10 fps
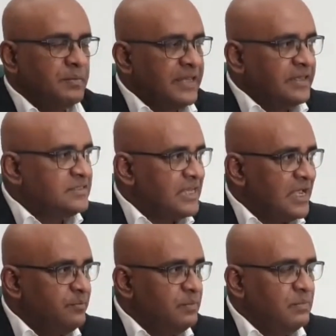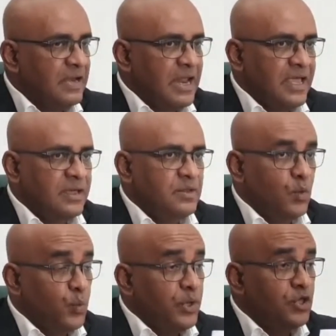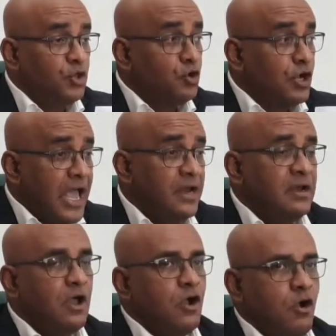But the timeline, you can